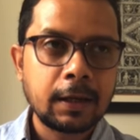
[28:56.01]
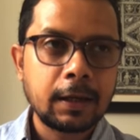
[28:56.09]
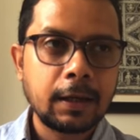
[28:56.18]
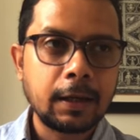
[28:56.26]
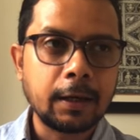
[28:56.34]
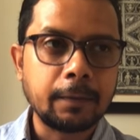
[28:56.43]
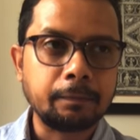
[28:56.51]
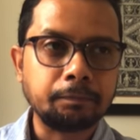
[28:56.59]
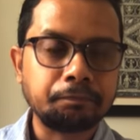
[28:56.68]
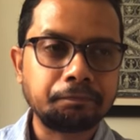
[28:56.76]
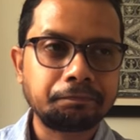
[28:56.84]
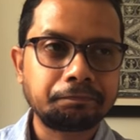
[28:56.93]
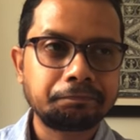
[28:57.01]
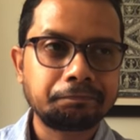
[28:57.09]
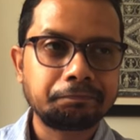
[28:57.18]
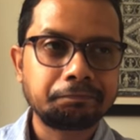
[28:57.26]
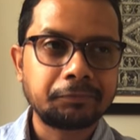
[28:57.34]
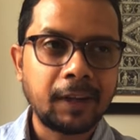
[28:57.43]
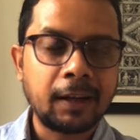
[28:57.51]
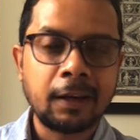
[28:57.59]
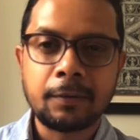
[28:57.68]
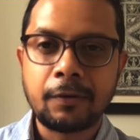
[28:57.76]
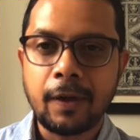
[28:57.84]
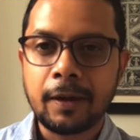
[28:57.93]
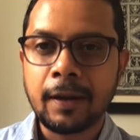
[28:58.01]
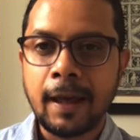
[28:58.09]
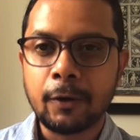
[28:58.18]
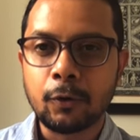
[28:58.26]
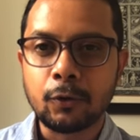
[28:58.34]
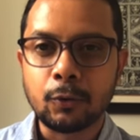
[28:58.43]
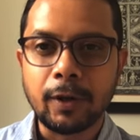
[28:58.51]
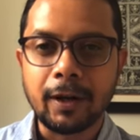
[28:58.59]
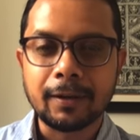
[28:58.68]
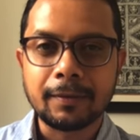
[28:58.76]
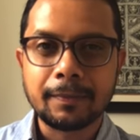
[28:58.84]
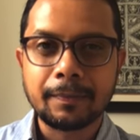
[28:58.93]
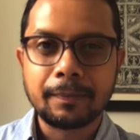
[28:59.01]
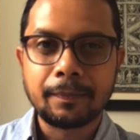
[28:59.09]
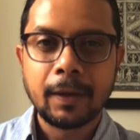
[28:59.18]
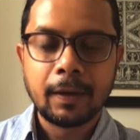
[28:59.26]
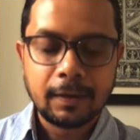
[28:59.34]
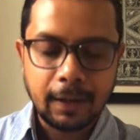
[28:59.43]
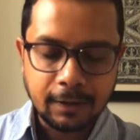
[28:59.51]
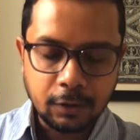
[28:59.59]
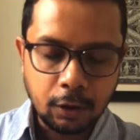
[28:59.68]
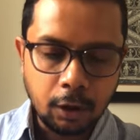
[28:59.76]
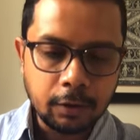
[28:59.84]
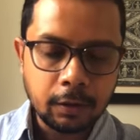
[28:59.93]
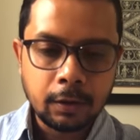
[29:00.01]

And I'll try and add on to that. Thanks a lot.